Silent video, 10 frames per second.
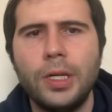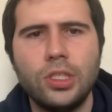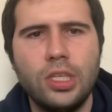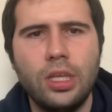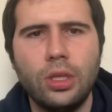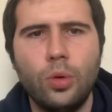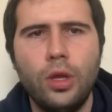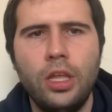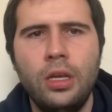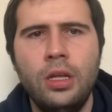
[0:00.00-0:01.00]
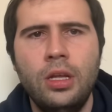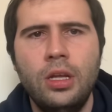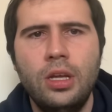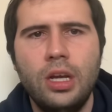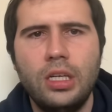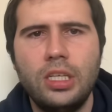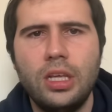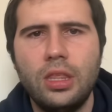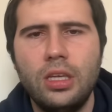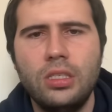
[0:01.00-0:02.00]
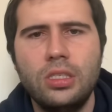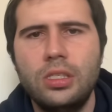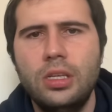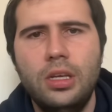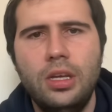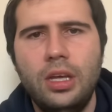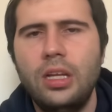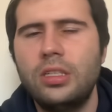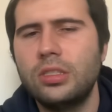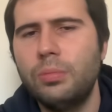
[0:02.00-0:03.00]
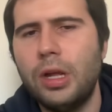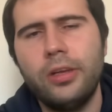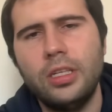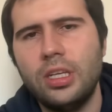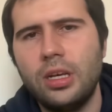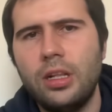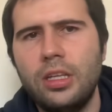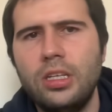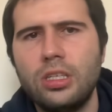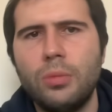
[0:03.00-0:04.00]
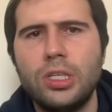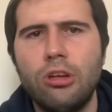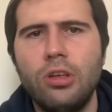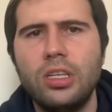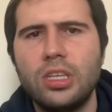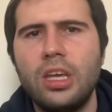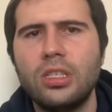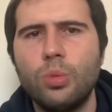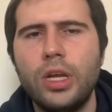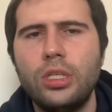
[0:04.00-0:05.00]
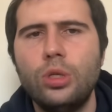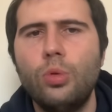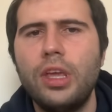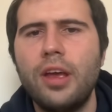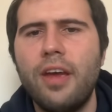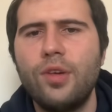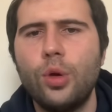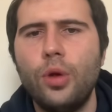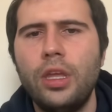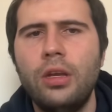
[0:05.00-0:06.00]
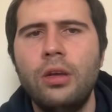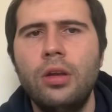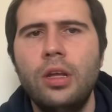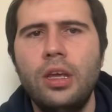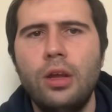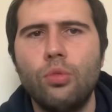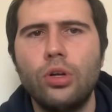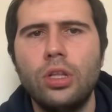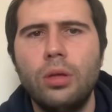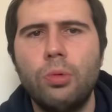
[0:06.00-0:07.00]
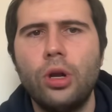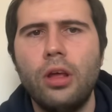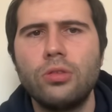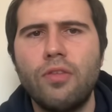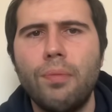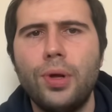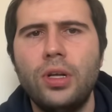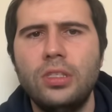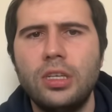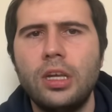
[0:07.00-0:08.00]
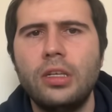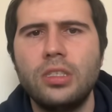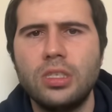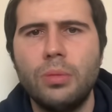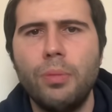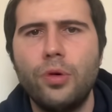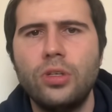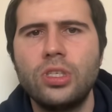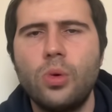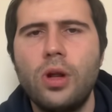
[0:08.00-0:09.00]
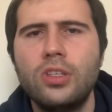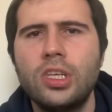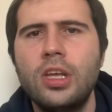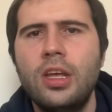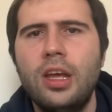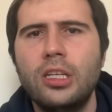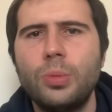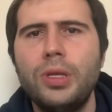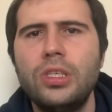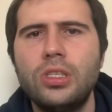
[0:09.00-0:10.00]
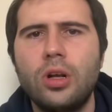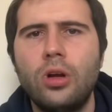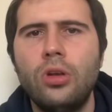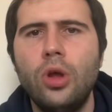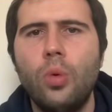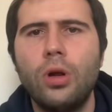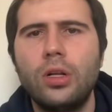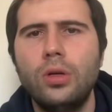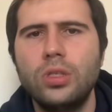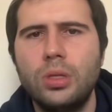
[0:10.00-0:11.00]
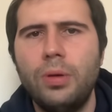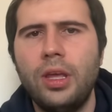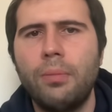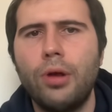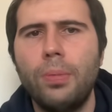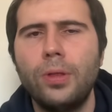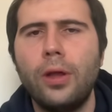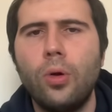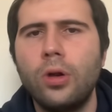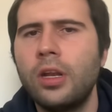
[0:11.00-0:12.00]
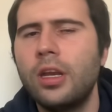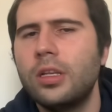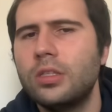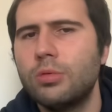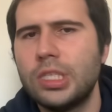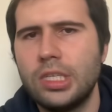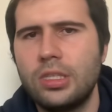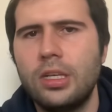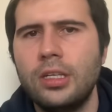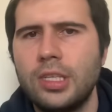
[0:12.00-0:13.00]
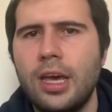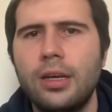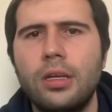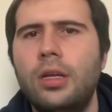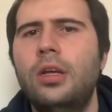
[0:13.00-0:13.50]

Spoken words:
I just take the queen, I take this. It doesn't matter that technically he's up material. His king is way too weak. I have a queen and rook on the board. I also have a pawn digging into some important squares, and his pieces are nowhere close to being properly coordinated to resist an attack.